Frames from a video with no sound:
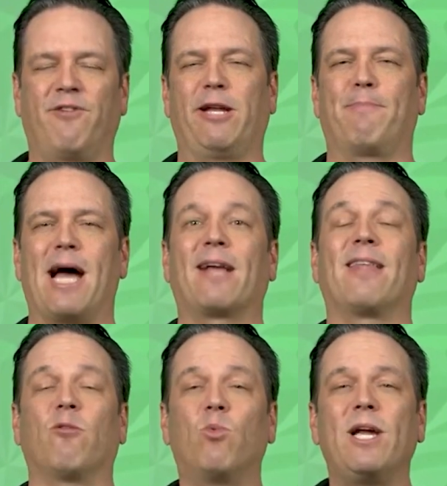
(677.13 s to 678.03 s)

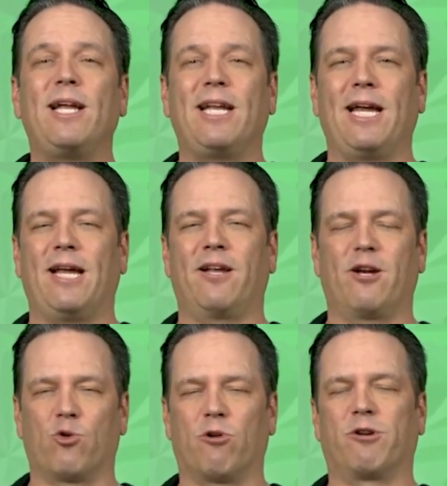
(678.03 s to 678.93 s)
But, you know, this is
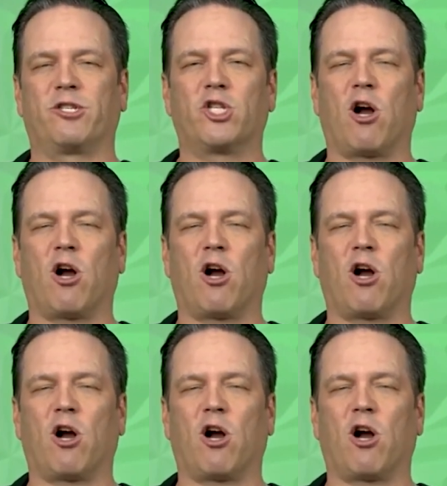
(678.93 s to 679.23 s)
not the case for